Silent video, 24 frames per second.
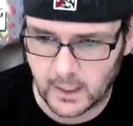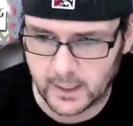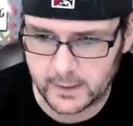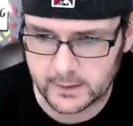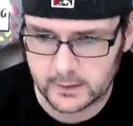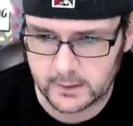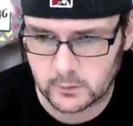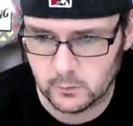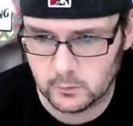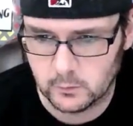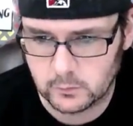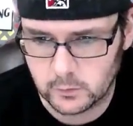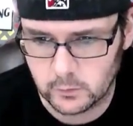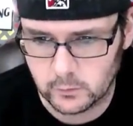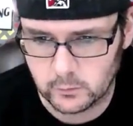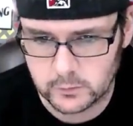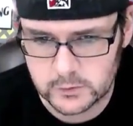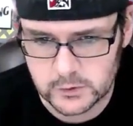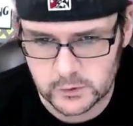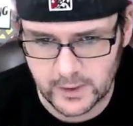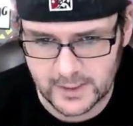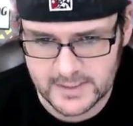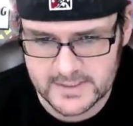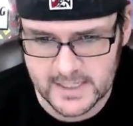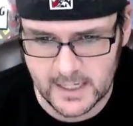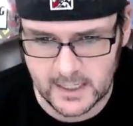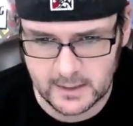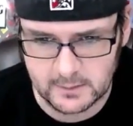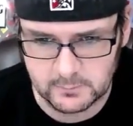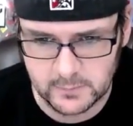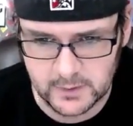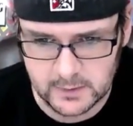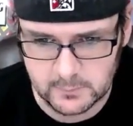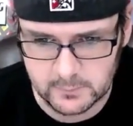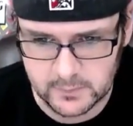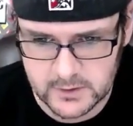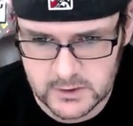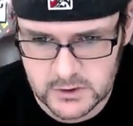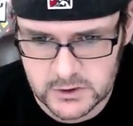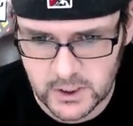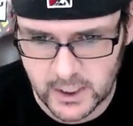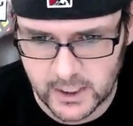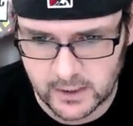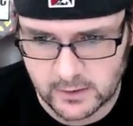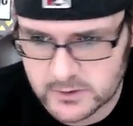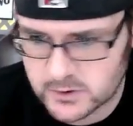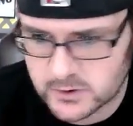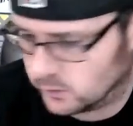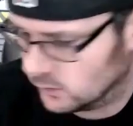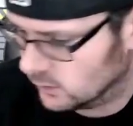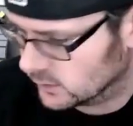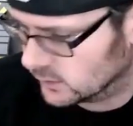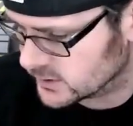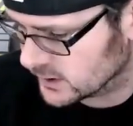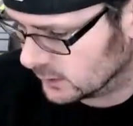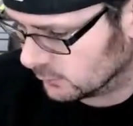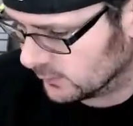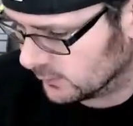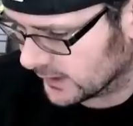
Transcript: Cool, cool. So that's on Big B's channel. So it looks like so.